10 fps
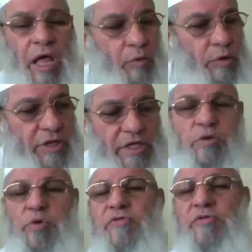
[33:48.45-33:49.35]
I want
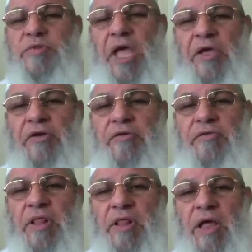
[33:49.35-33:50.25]
get away from the anger
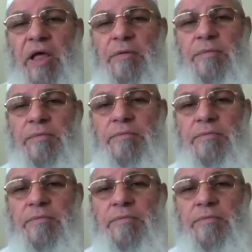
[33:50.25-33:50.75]
of Allah